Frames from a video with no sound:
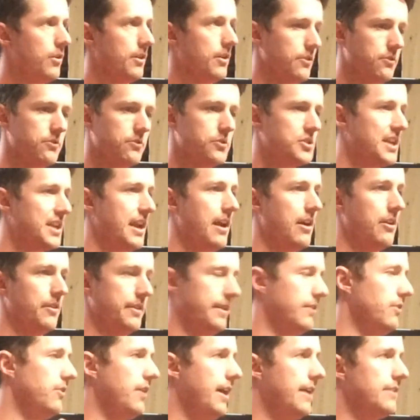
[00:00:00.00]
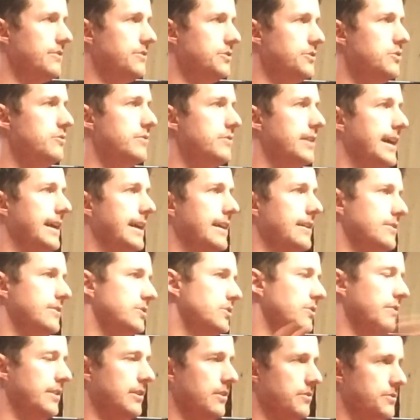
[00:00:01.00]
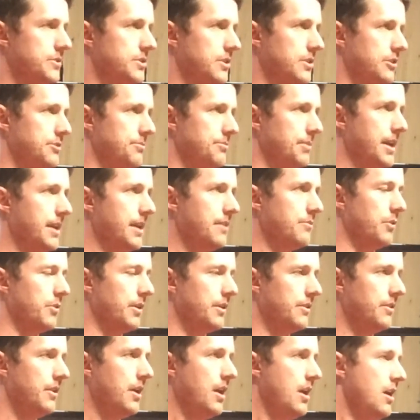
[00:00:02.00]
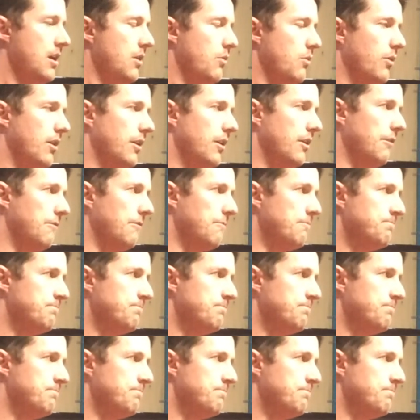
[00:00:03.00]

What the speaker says: And they have no idea, they're scared, they don't know how to do that, and so they don't start to begin with.